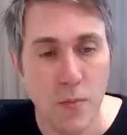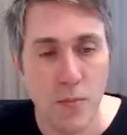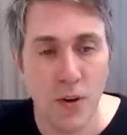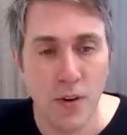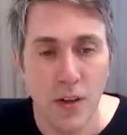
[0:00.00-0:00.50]

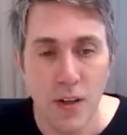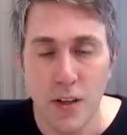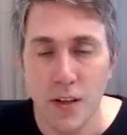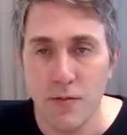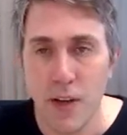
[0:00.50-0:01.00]
but
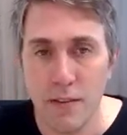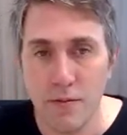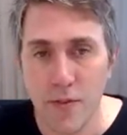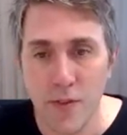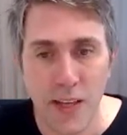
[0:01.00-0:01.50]
they
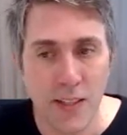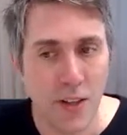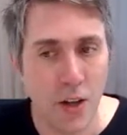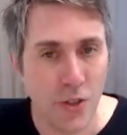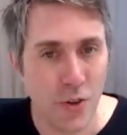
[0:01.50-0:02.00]

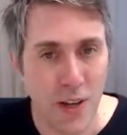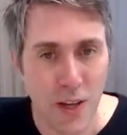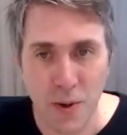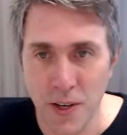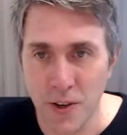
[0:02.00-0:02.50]
start to
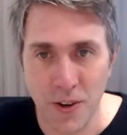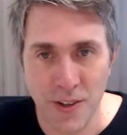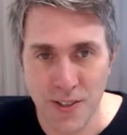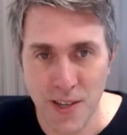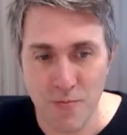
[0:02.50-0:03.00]
creak not
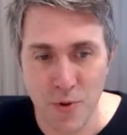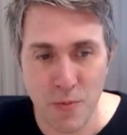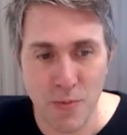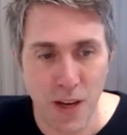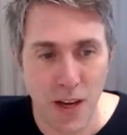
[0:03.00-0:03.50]
in the same room.